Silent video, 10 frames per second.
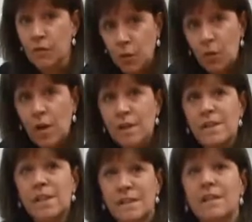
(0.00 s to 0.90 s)

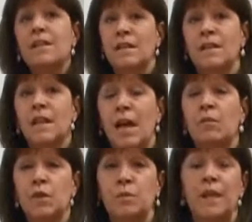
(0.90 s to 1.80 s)
course that
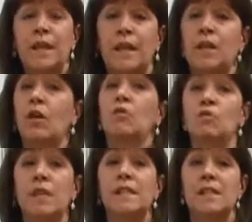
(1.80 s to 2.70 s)
would be a
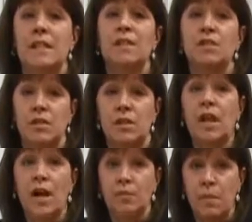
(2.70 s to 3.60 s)
reason to
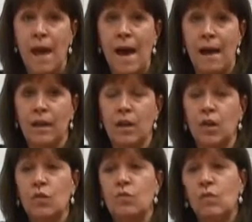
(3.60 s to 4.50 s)
cut back.
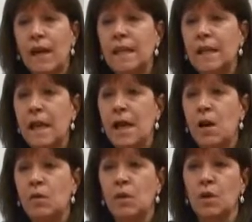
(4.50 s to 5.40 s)
Right
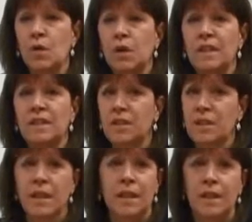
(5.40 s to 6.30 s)
now, according to
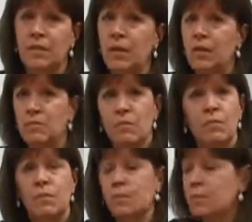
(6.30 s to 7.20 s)
the
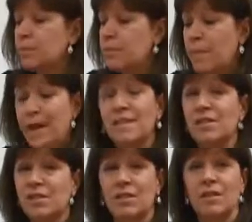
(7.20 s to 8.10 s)

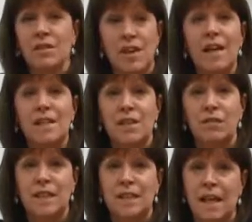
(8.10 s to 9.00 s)
best
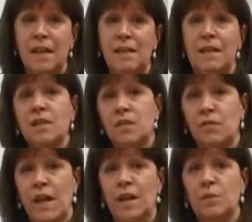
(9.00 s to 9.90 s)
scientific data that's
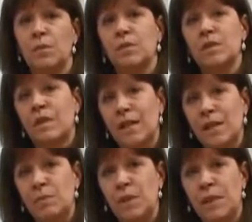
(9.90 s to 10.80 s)
available to the
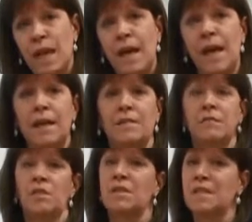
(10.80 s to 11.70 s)
EPA and
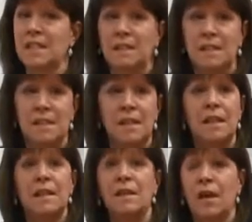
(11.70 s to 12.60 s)
to the
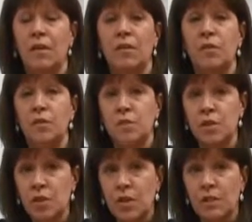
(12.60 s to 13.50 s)
CDC and Health and Human
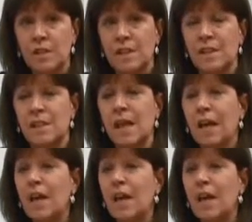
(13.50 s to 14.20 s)
Services,